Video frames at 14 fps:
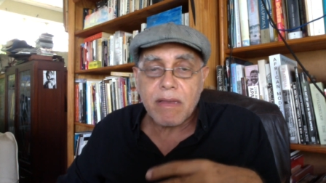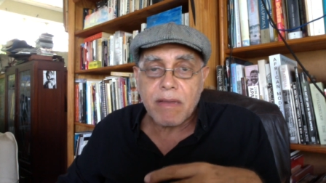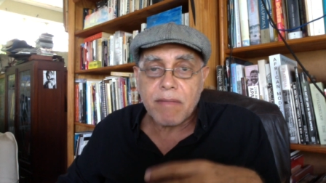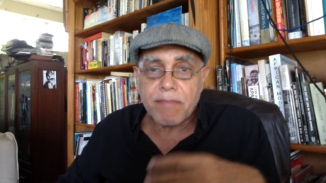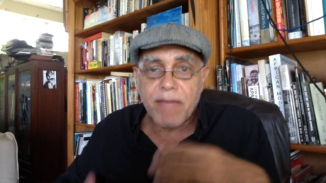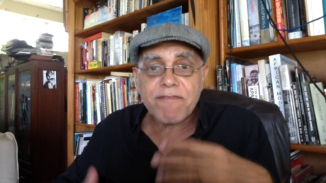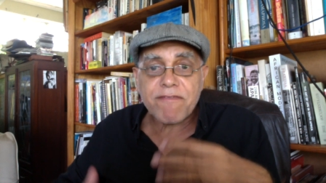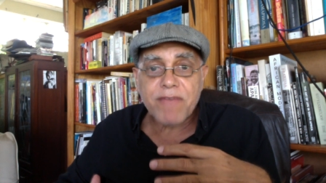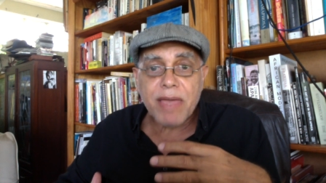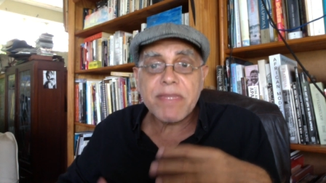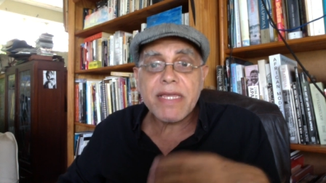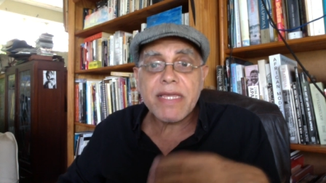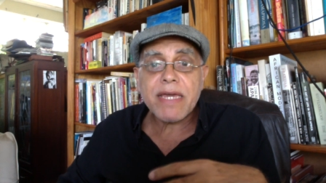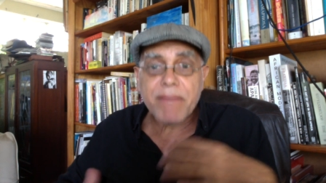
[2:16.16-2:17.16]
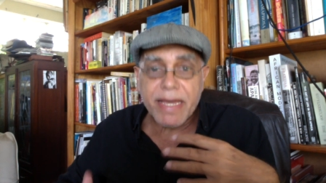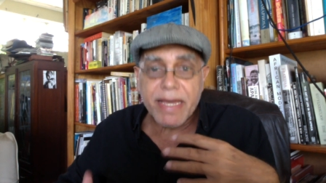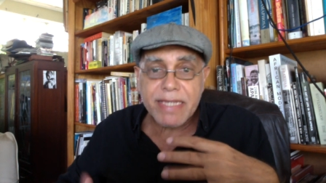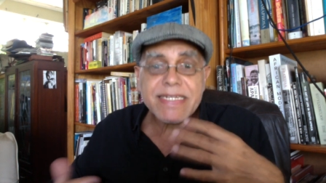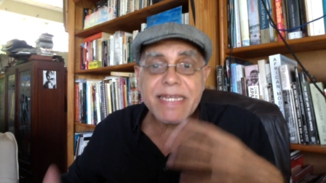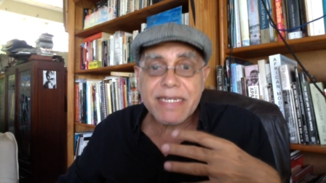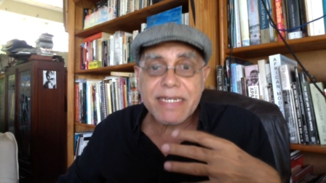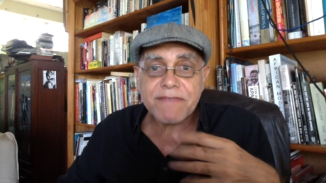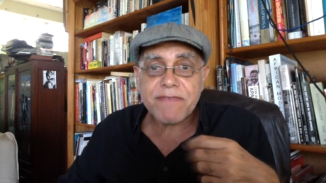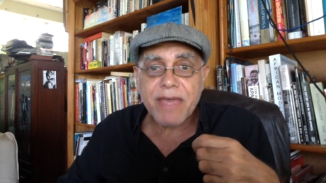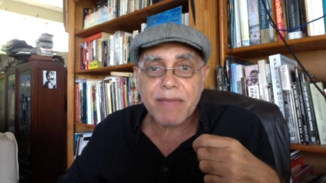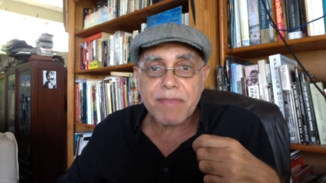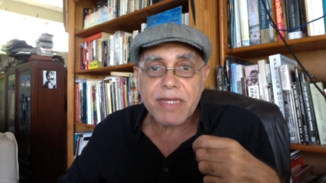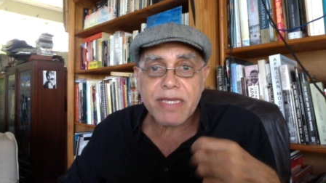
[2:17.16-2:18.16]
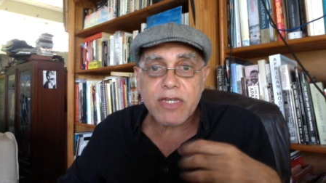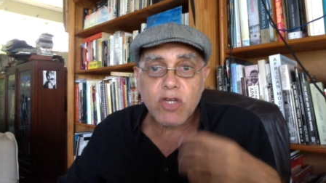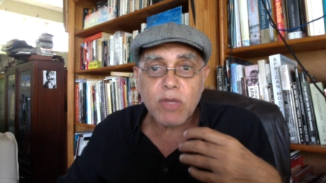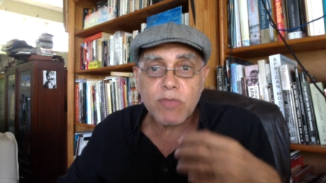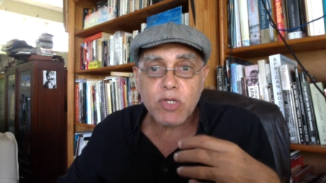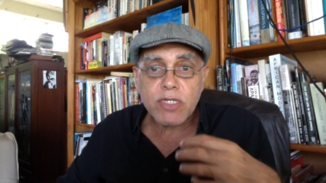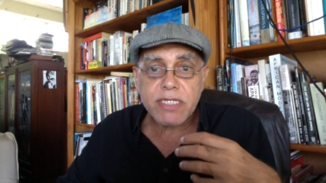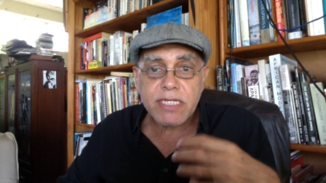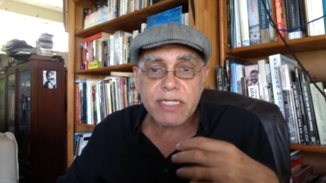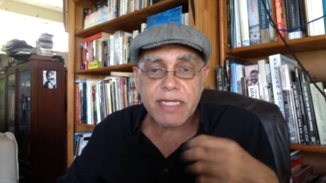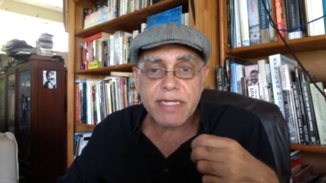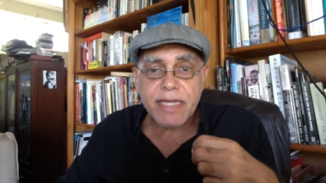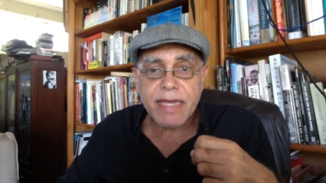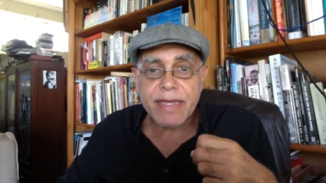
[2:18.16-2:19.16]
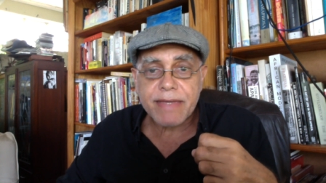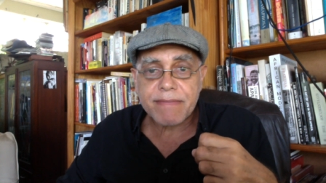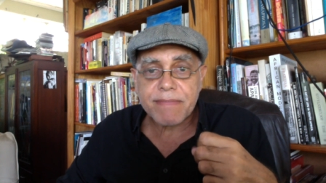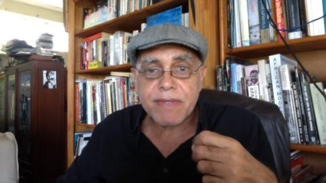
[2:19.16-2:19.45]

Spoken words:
my family and my extended family and community that I